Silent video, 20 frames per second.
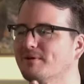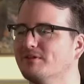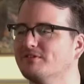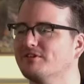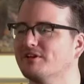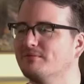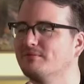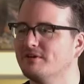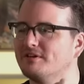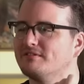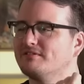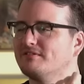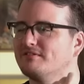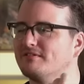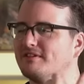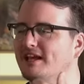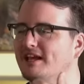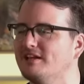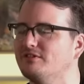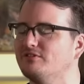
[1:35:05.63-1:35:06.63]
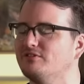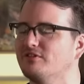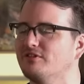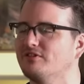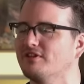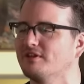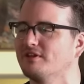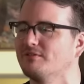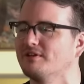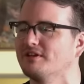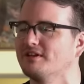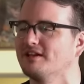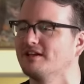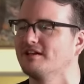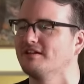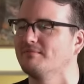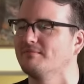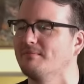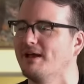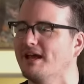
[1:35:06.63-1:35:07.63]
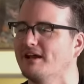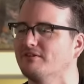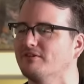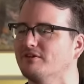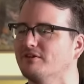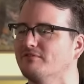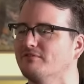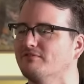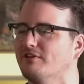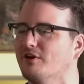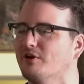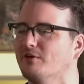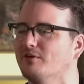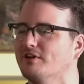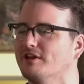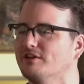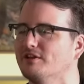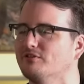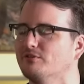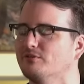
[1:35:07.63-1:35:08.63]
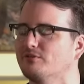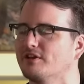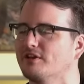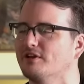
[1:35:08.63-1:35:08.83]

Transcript: like, "What age do you think we can get Madeline a phone?" And she was like,